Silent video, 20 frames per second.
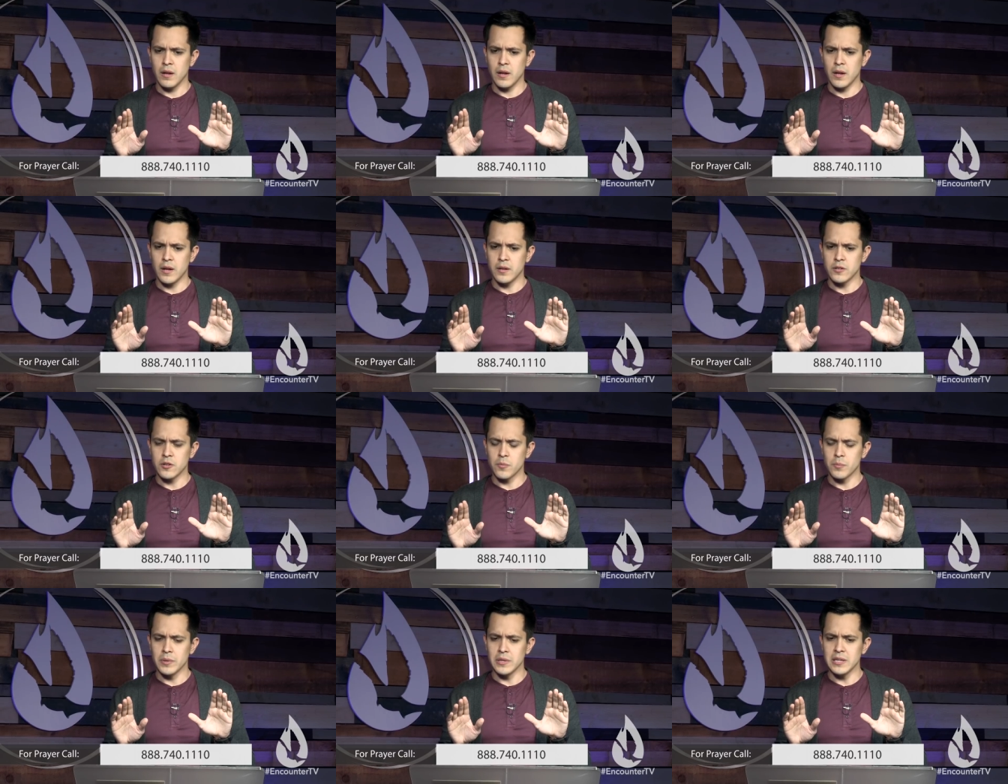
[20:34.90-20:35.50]
and
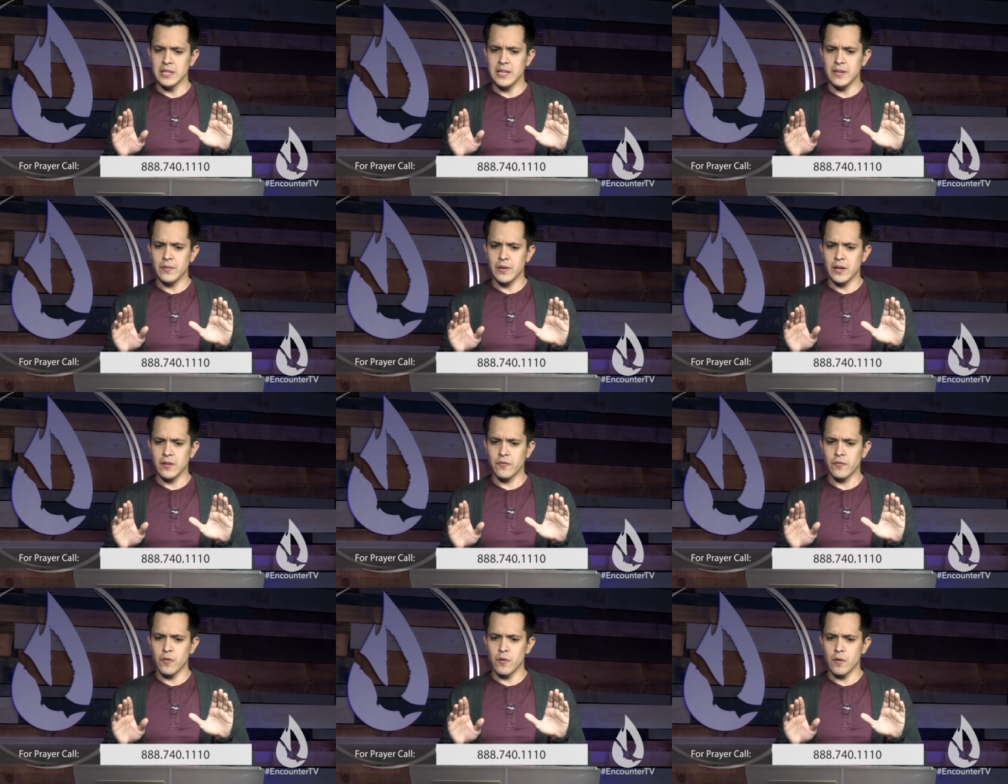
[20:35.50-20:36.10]
you're believing
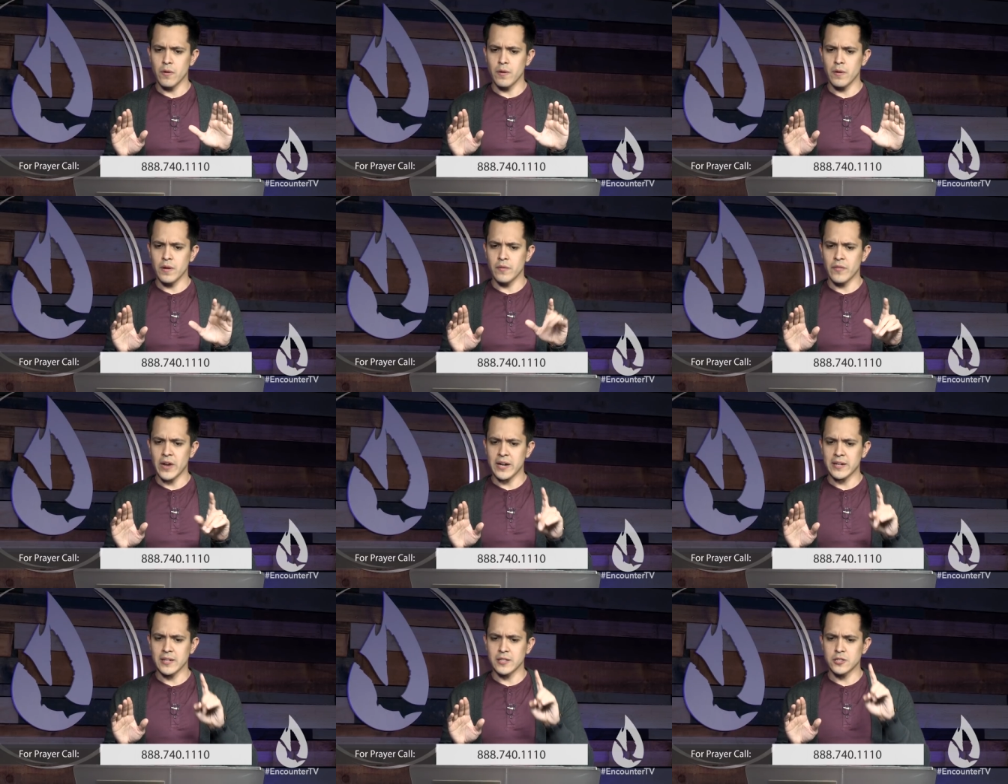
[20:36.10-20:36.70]
for, in
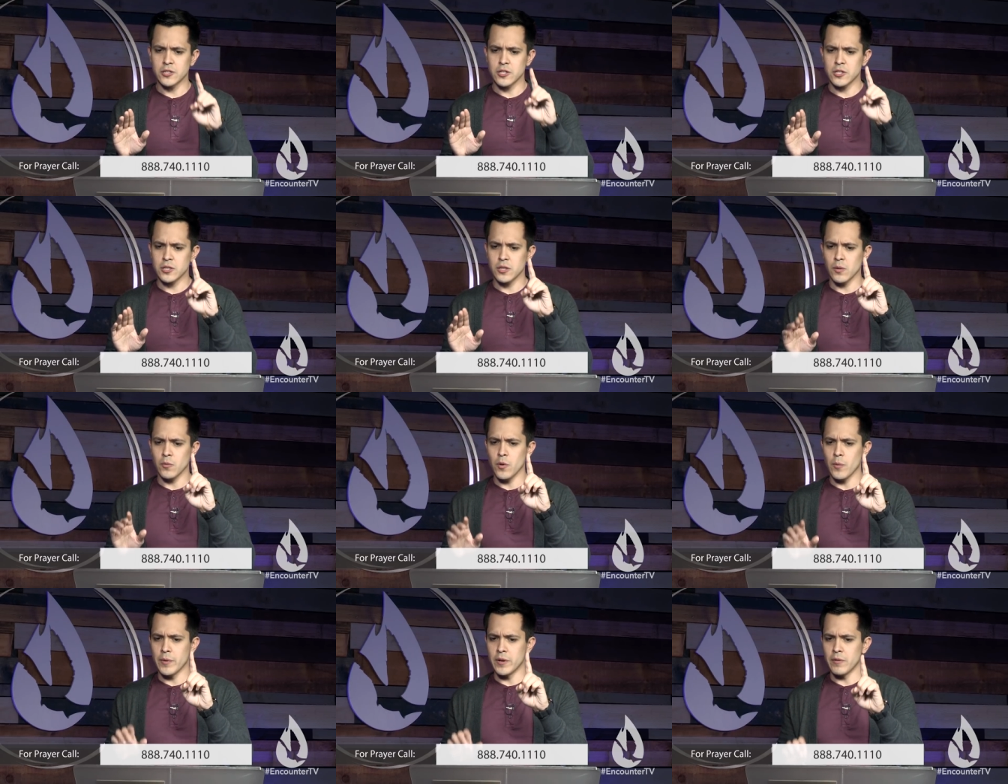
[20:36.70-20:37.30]
fact, it's just a
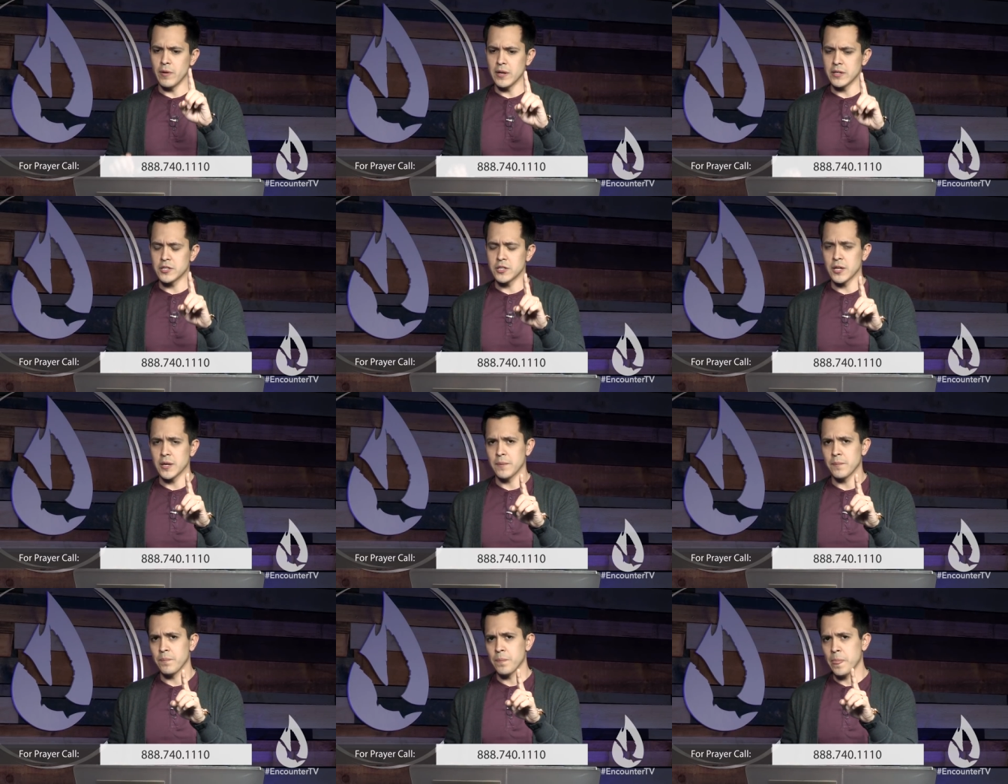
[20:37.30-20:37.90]
woman watching,
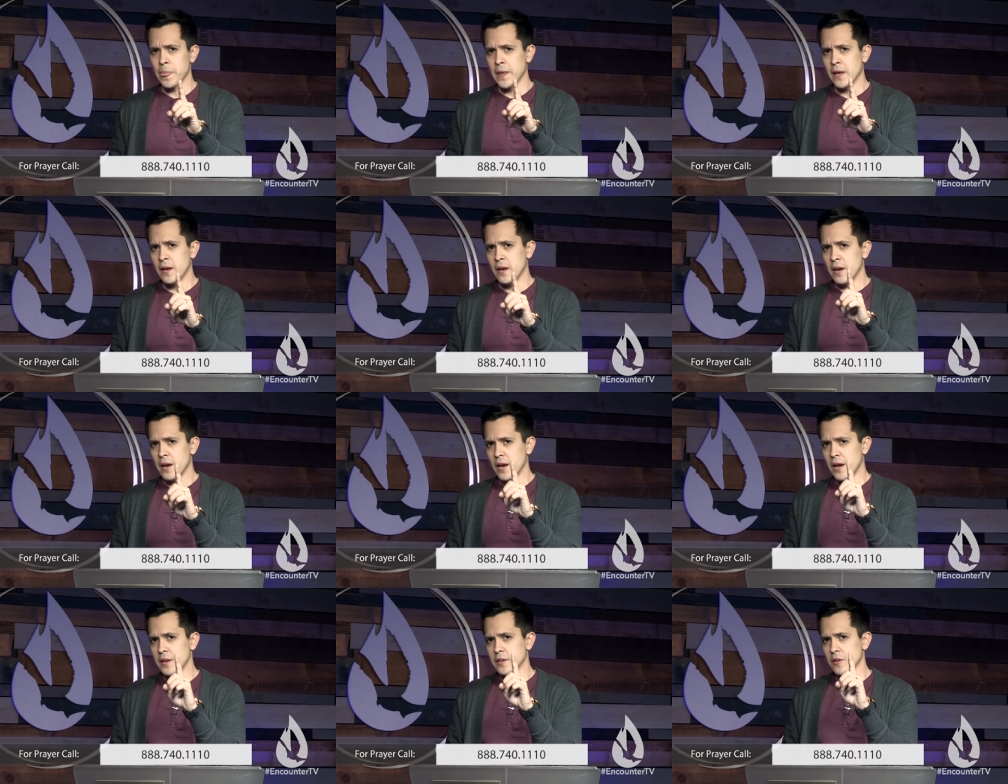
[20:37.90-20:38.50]

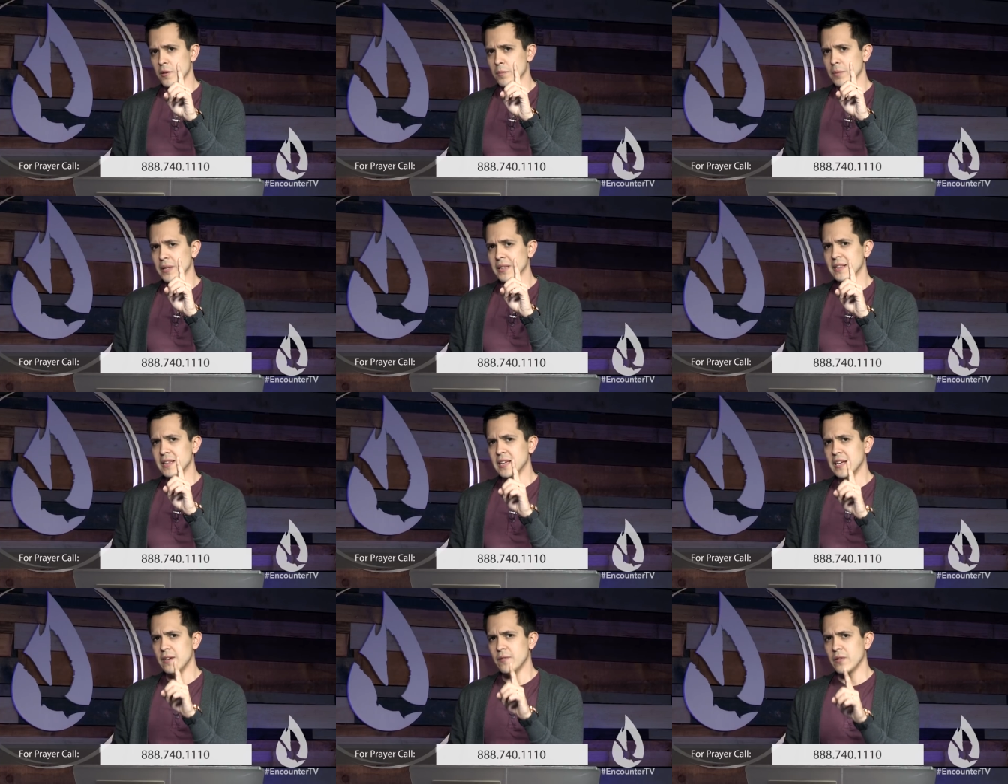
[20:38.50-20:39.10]
and you're
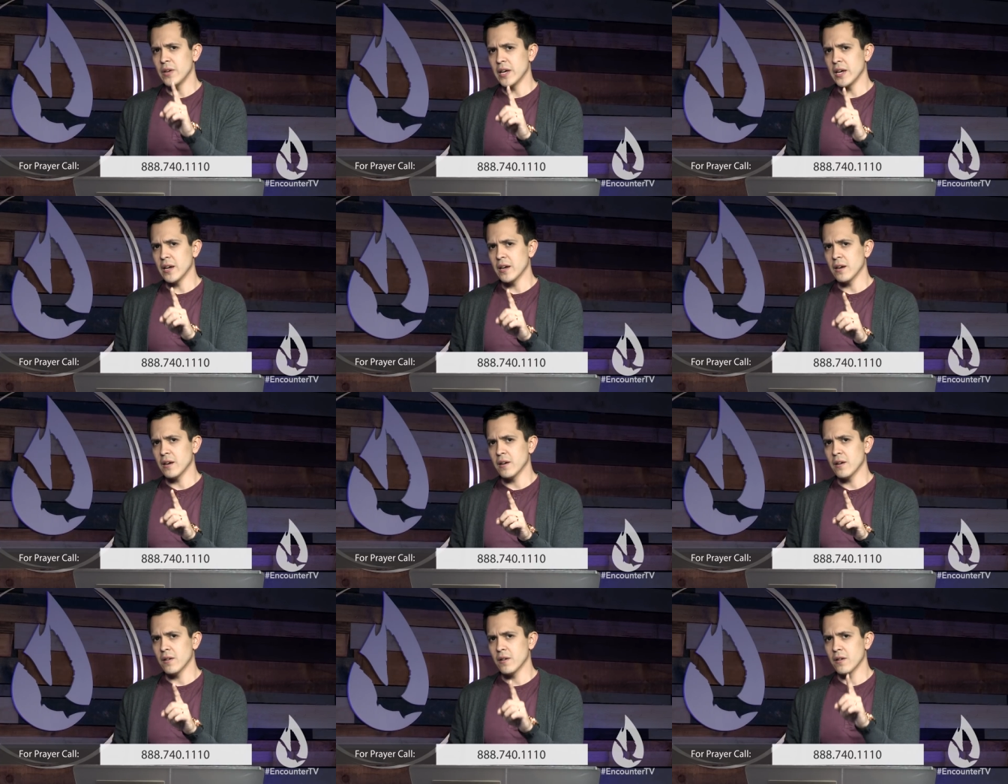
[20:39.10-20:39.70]
believing
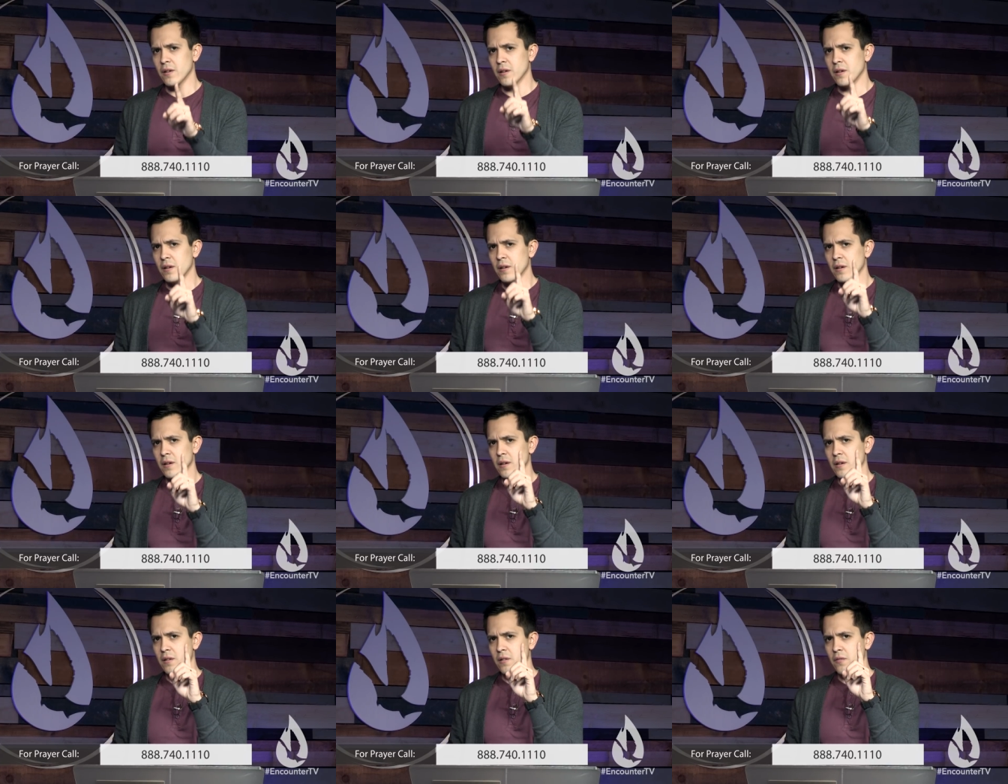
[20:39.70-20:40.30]

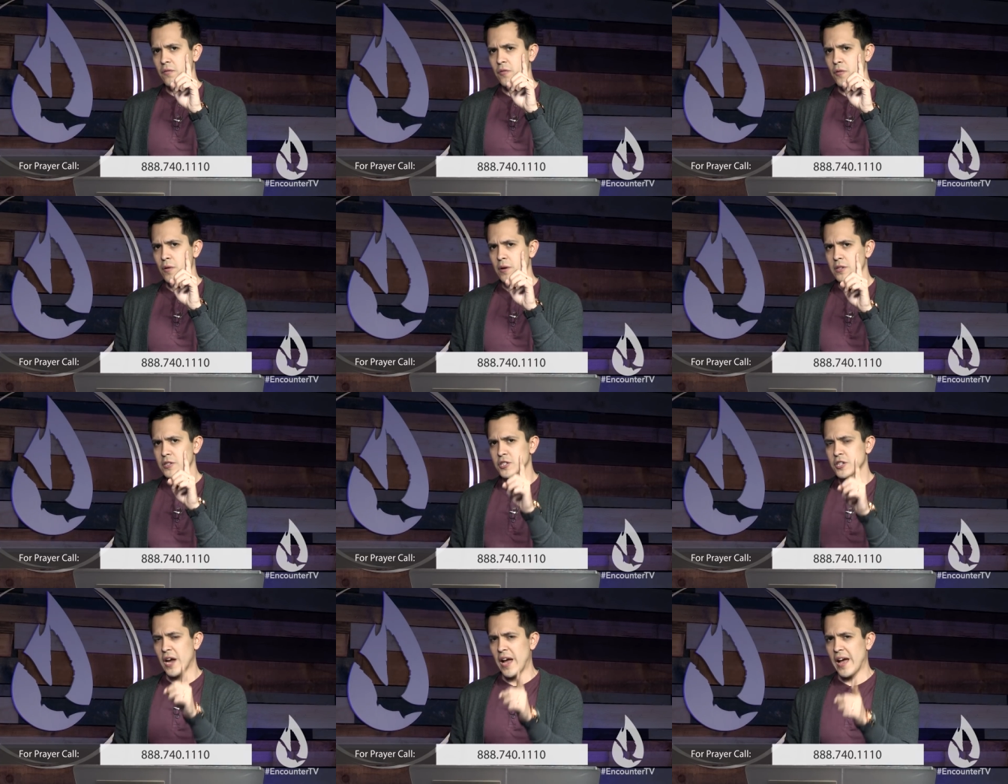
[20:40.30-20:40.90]
for a
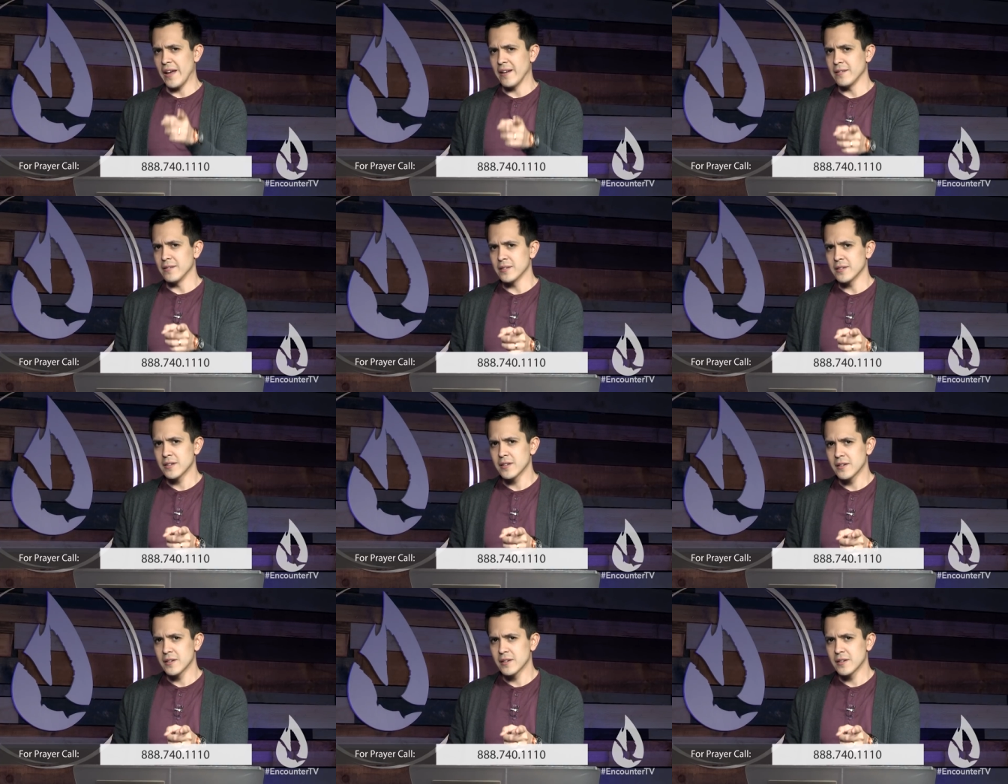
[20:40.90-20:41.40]
child,